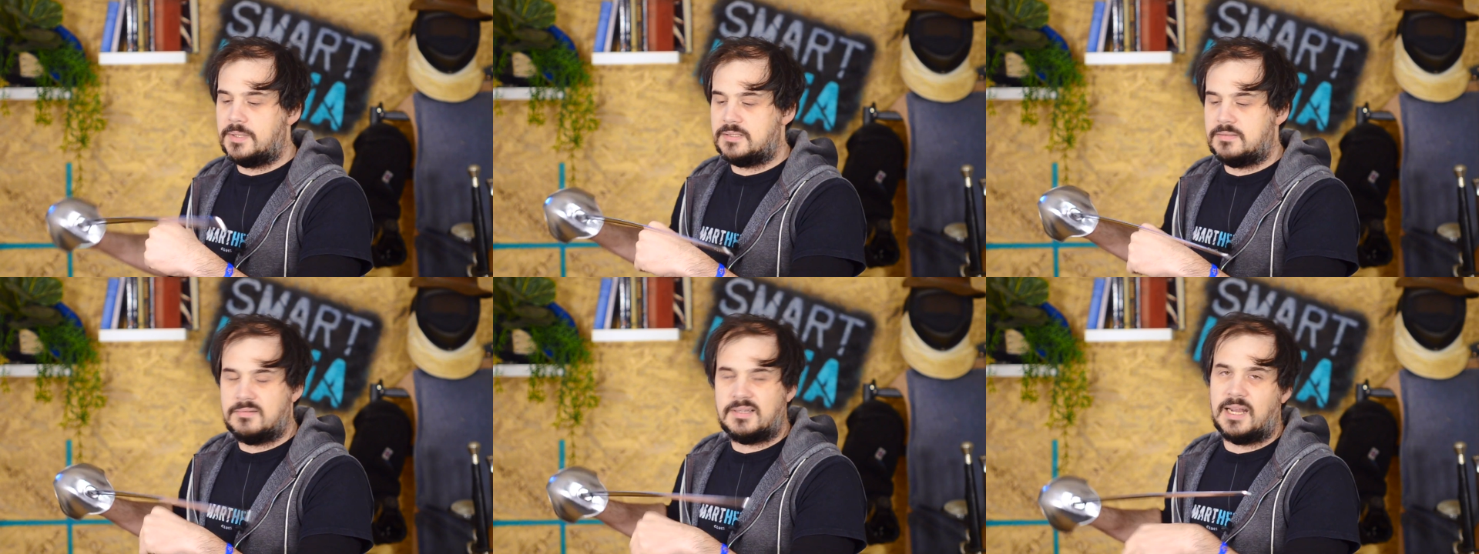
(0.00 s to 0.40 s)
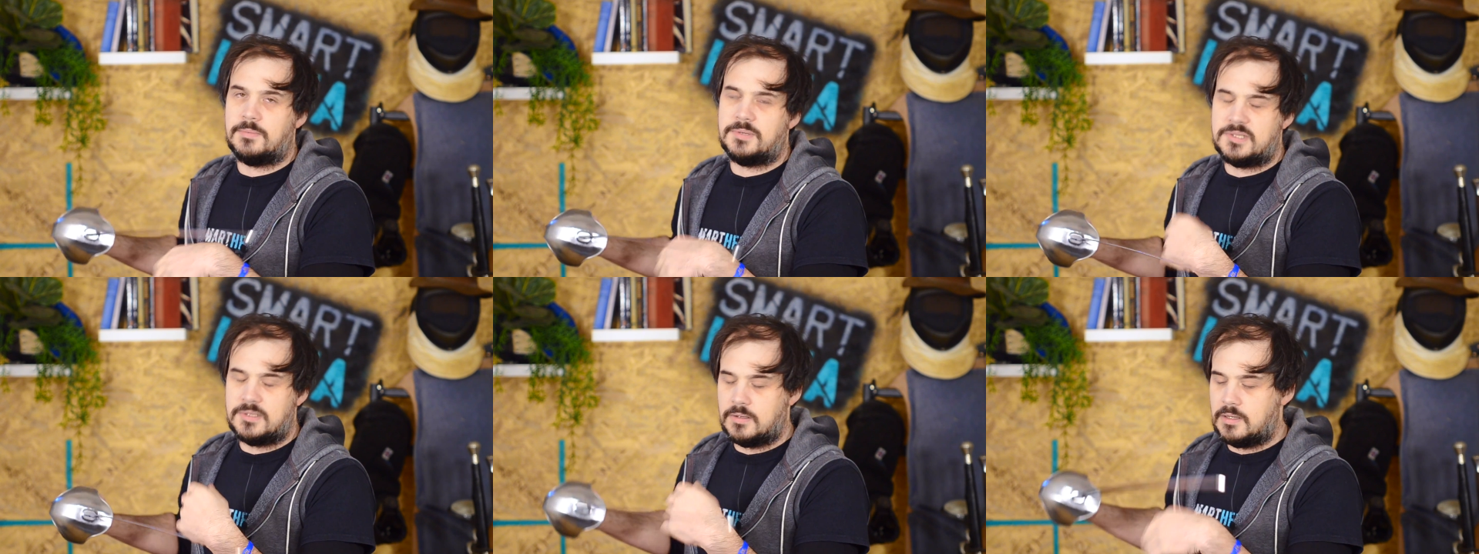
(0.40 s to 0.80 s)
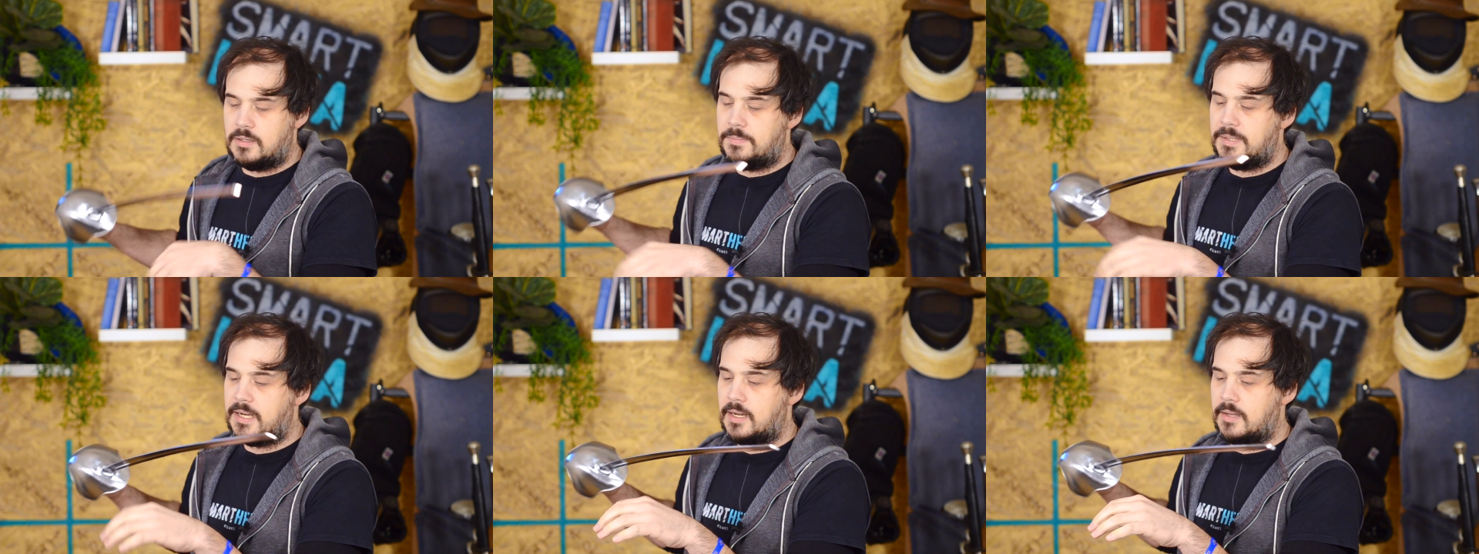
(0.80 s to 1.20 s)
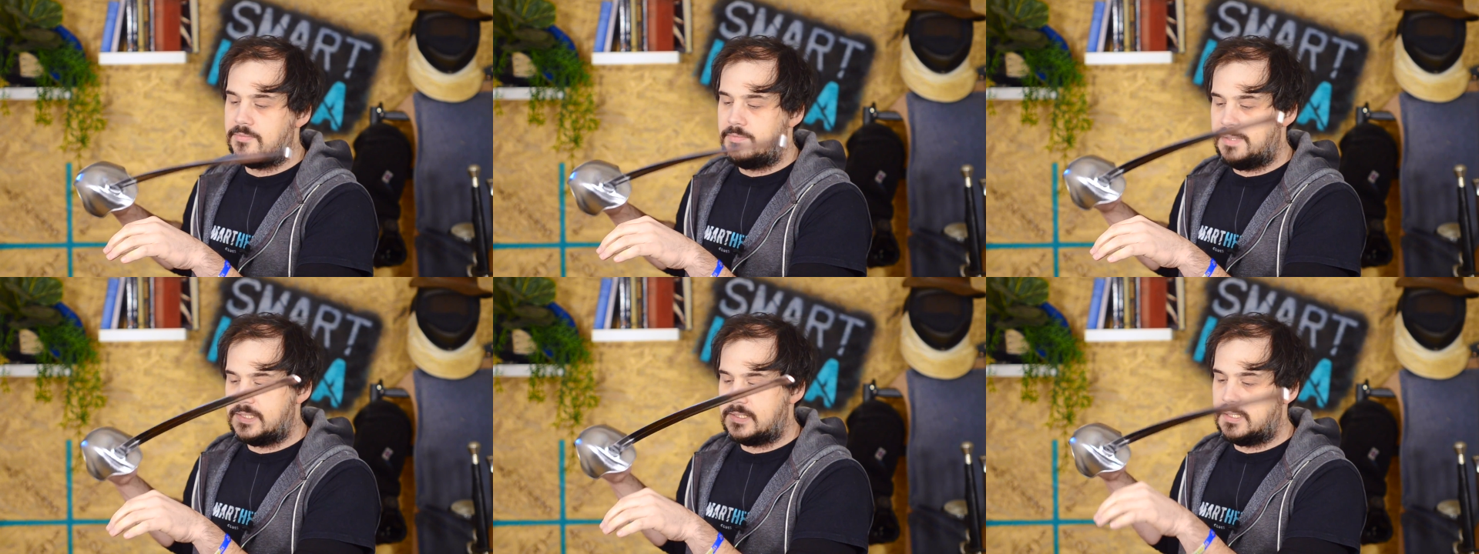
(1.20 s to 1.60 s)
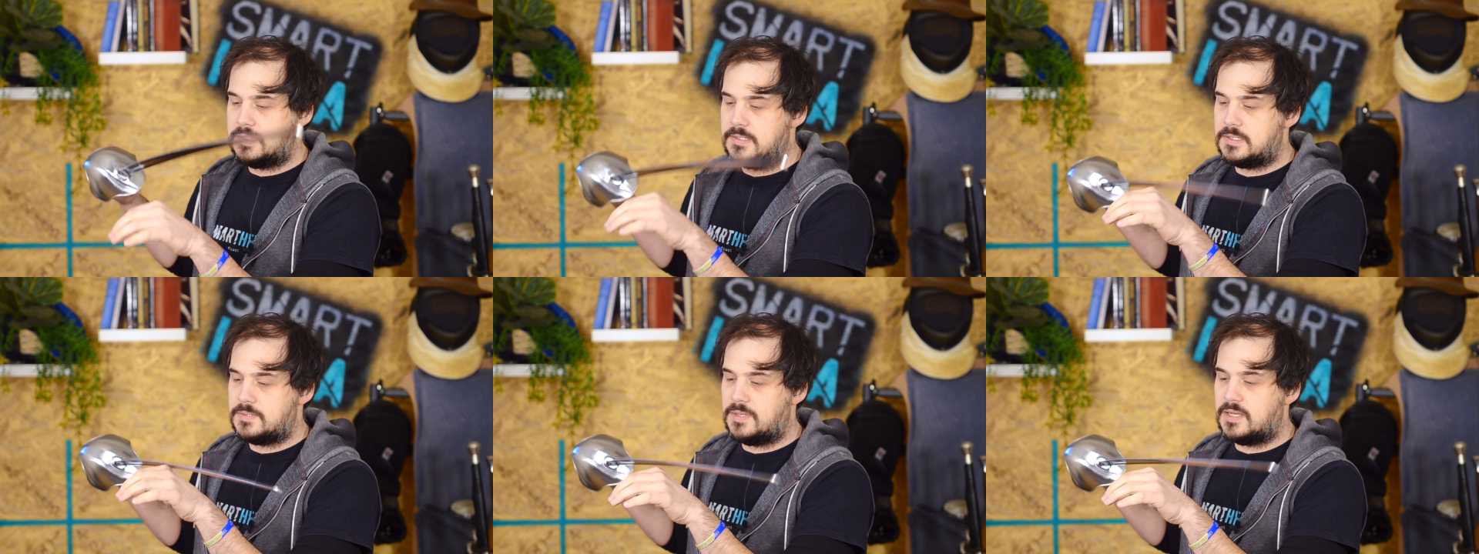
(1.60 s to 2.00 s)
The camera's not going to pick it up from this
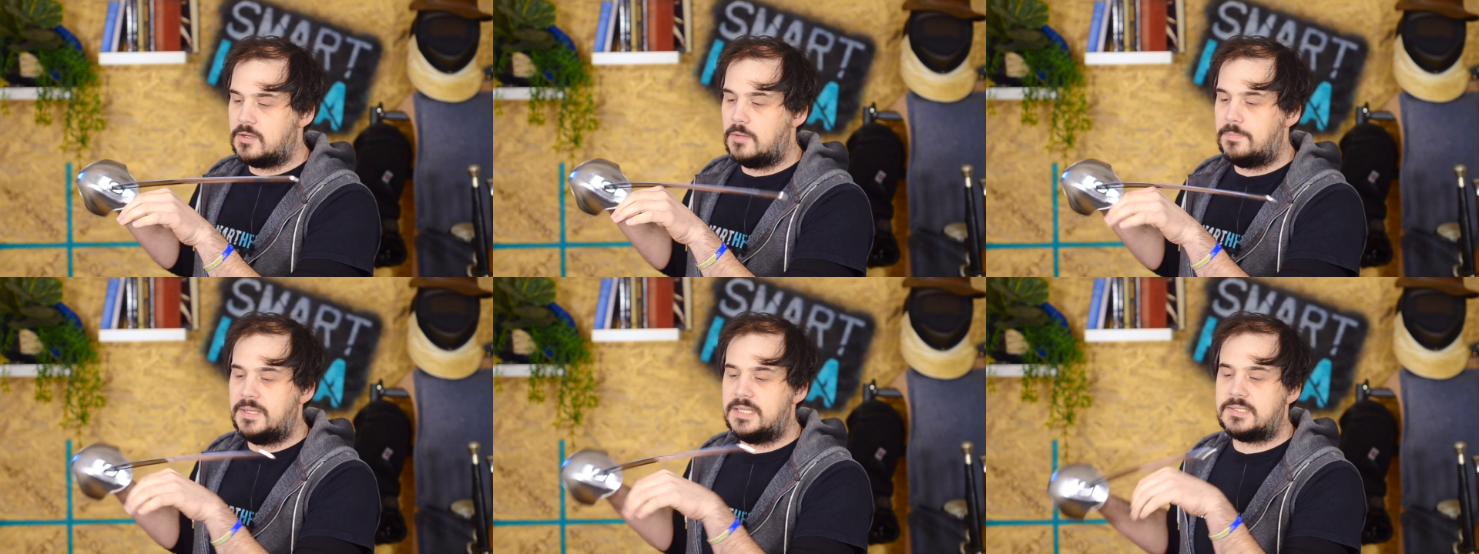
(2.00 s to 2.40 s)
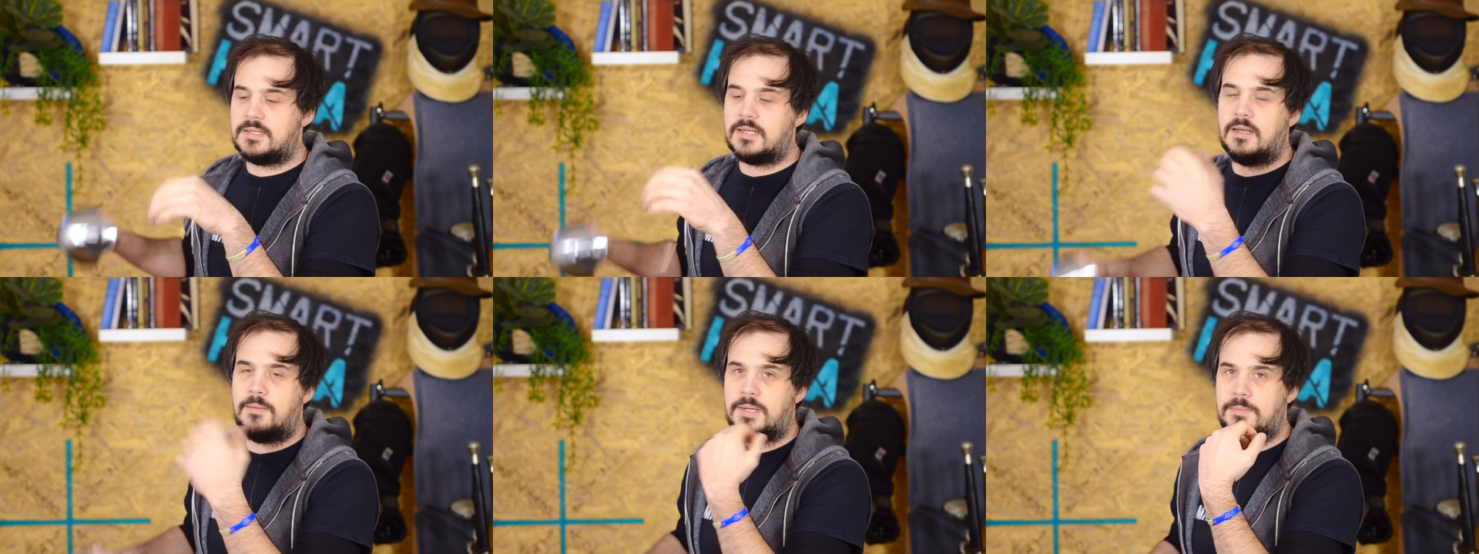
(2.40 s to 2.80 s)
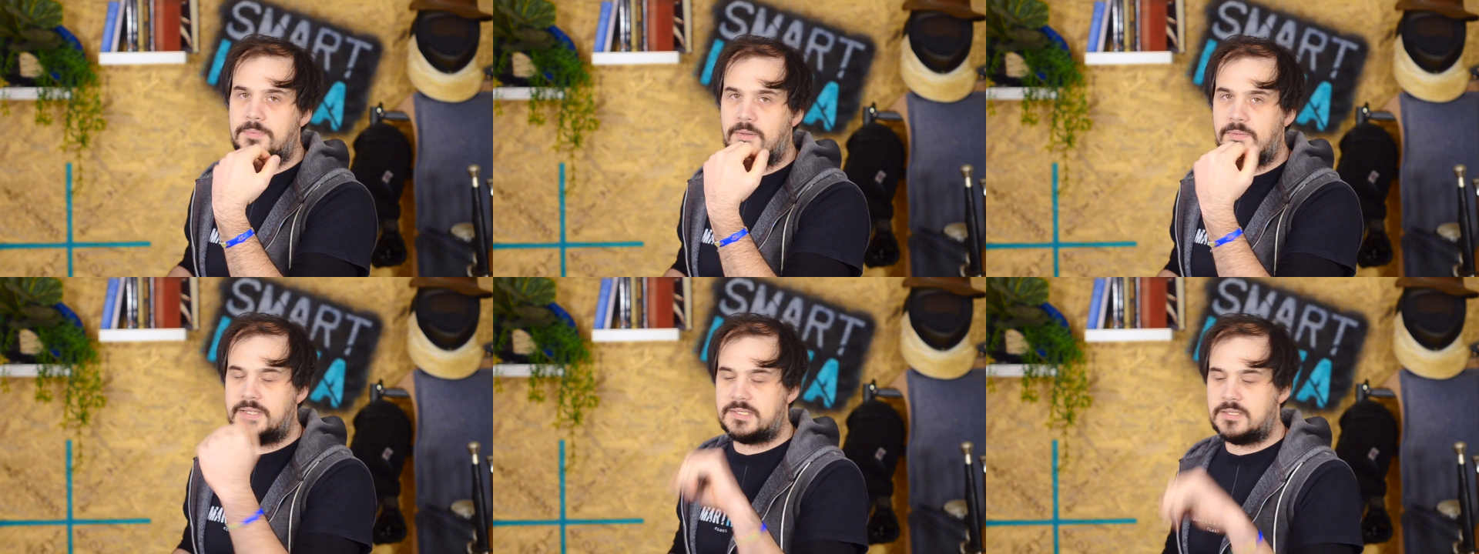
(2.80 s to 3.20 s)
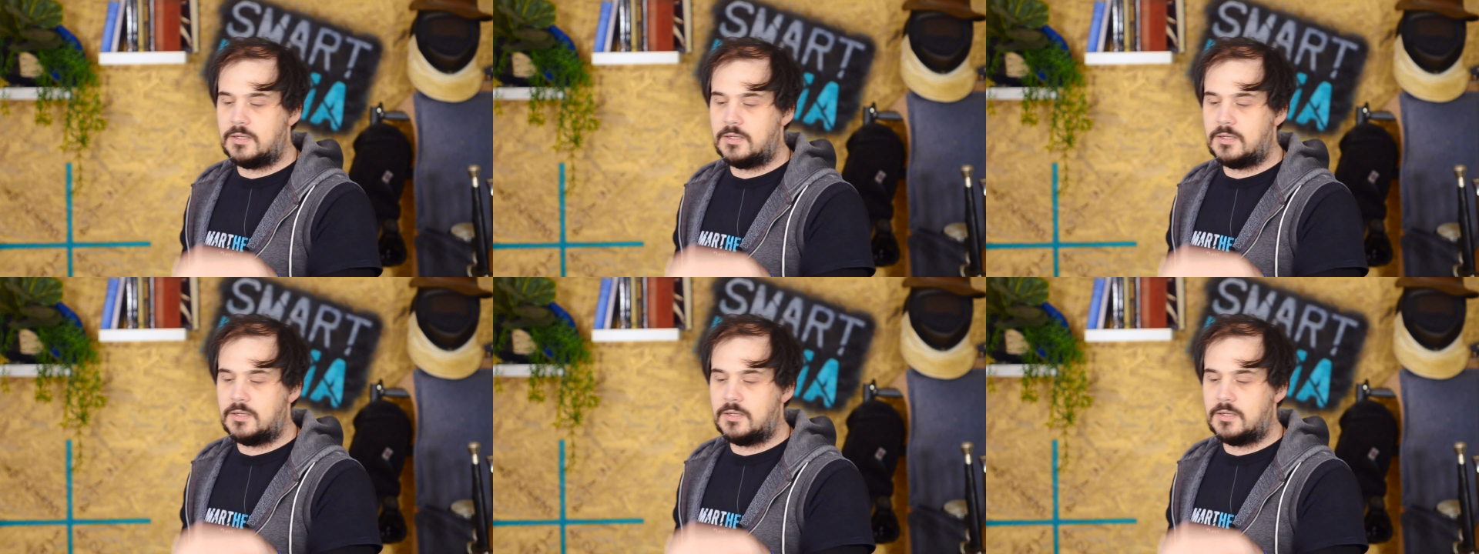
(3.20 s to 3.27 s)
distance, but I've got a blister coming up on this